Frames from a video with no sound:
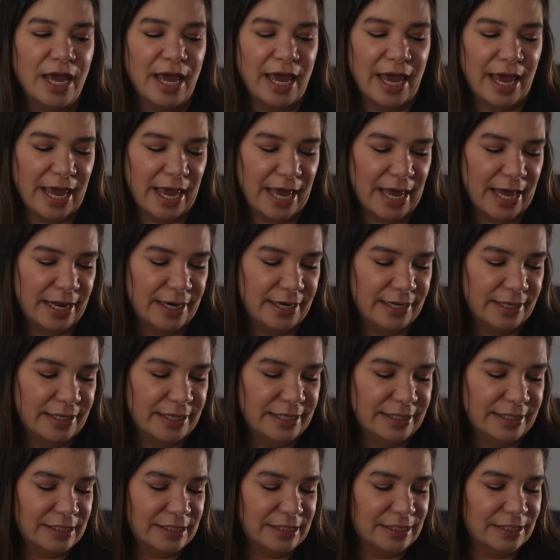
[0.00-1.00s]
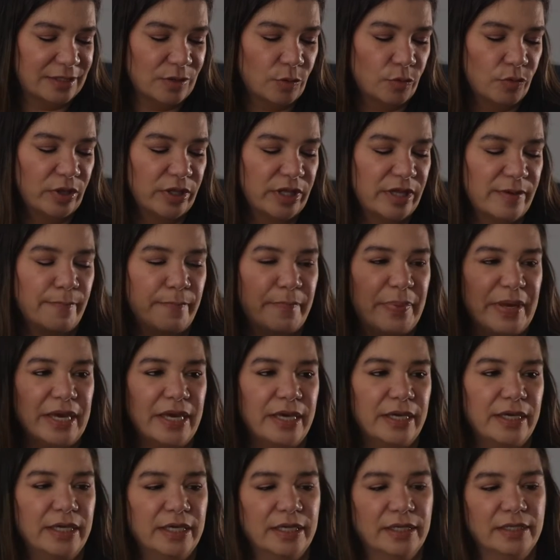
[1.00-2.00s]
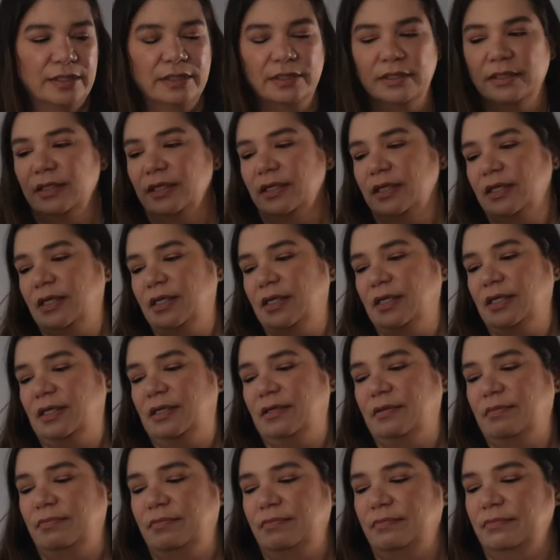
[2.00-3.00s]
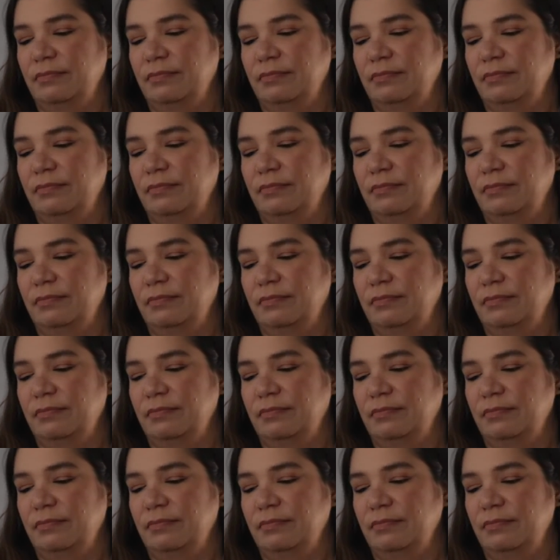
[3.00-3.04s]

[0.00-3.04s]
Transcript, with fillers: And is the really big, uh,